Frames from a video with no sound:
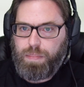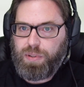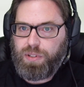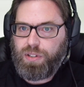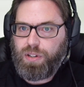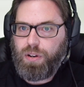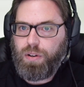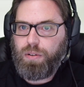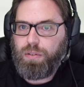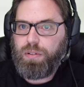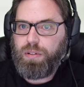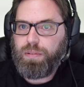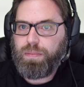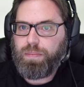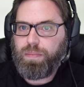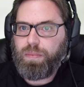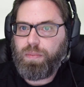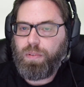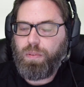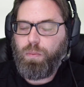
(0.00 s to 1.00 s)
episode,
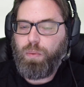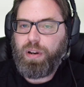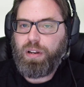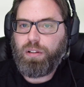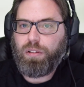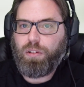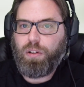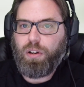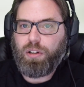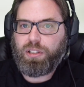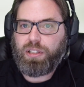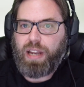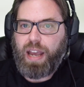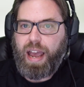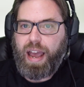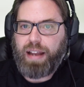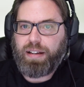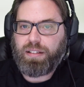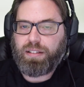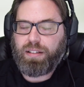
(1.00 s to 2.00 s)
we looked
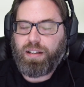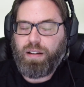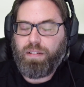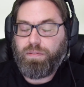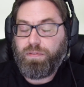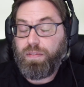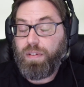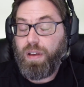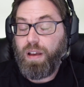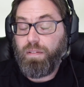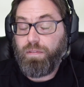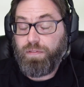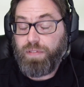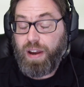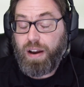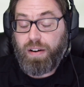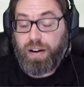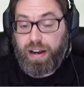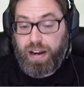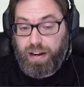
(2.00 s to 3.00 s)
at a
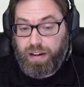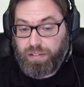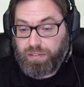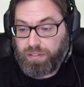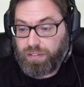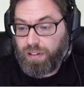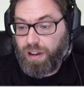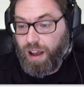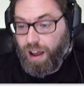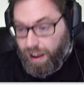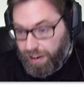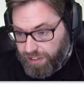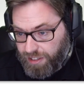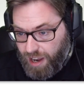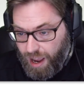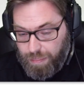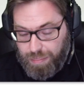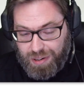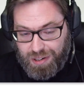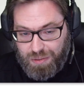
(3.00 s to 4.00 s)
very hot
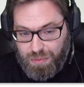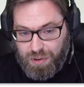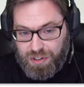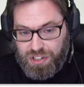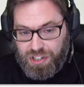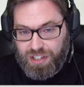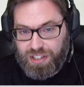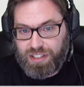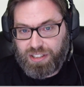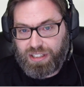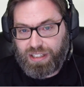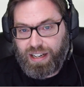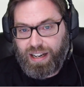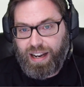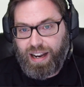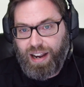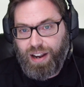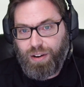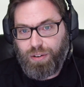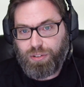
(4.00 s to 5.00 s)
topic, which is
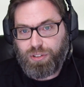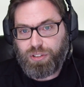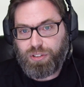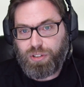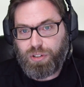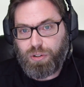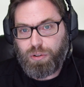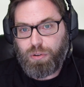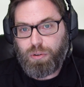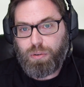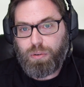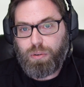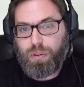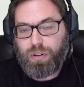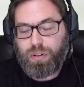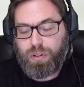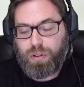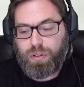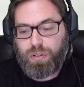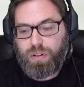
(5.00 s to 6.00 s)
how to do
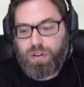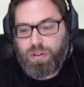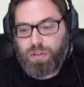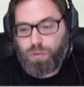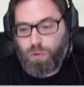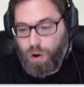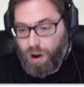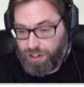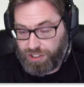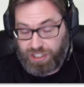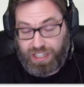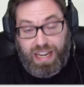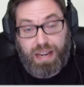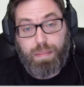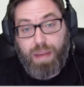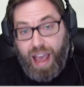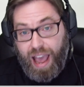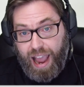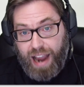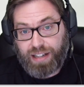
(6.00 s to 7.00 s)

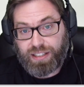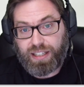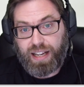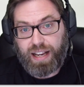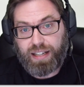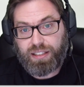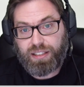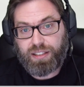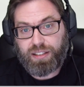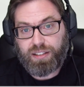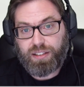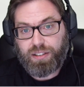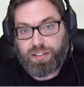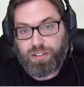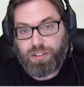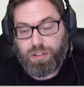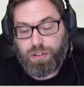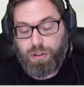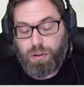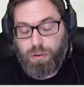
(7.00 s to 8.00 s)
cross-schema access
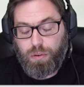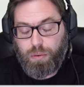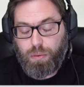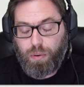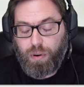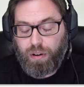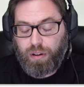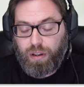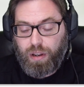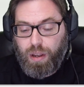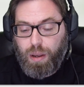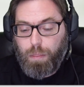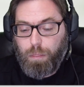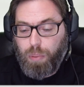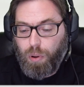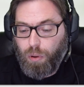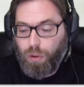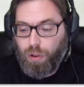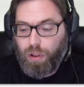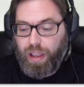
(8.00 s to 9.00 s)
to
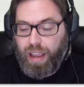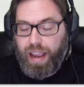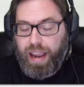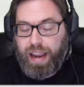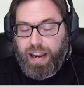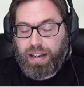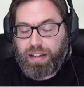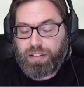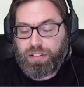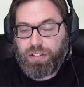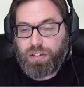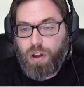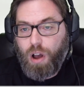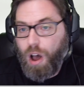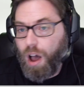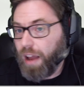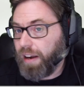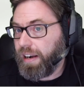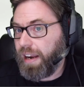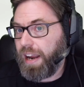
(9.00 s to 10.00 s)
pull a
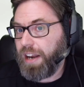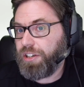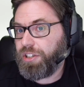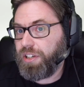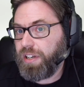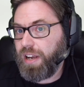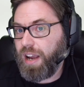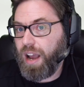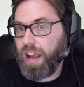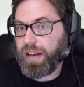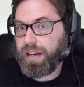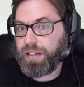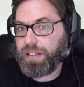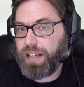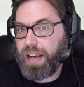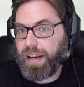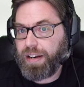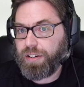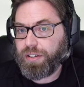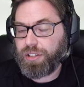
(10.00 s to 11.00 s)
non-HDI
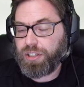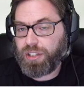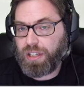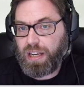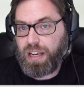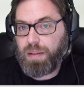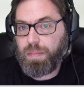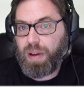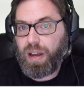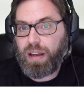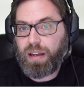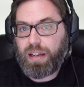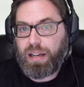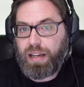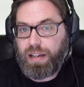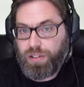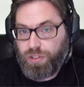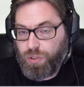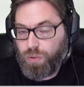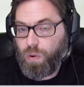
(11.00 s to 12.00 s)
container schema
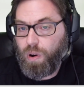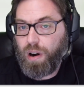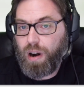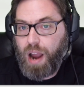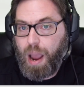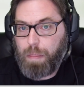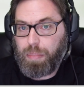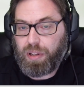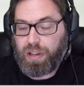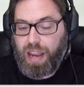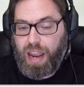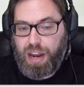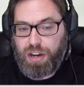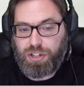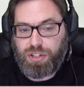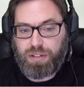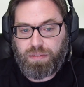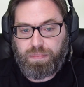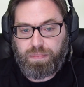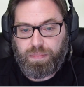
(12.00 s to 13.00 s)
into our
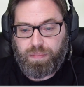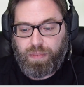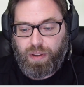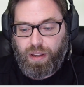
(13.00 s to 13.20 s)
application,